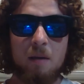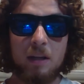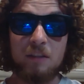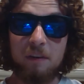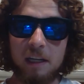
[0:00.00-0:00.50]

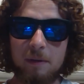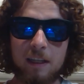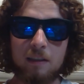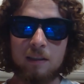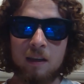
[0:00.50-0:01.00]
It's funny
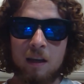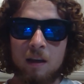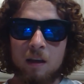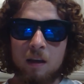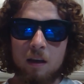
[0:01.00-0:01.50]
because
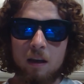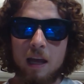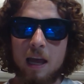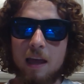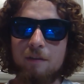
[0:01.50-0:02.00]

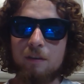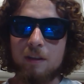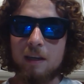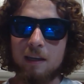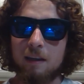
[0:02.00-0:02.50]

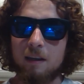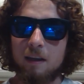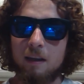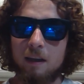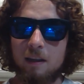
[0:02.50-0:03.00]
everything
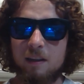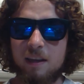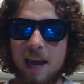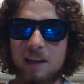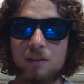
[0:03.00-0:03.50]
in
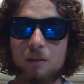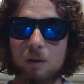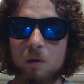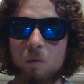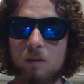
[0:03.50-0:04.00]
the
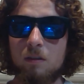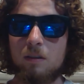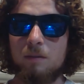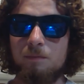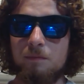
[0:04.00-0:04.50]
external
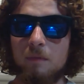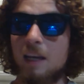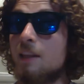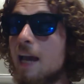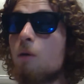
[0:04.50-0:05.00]
world,
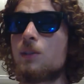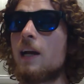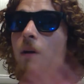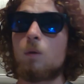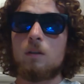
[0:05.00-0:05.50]
in the
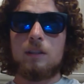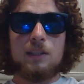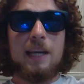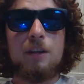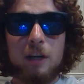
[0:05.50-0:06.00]
outside world,
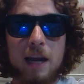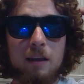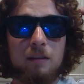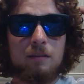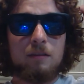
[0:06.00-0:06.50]
is in your
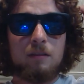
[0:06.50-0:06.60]
head.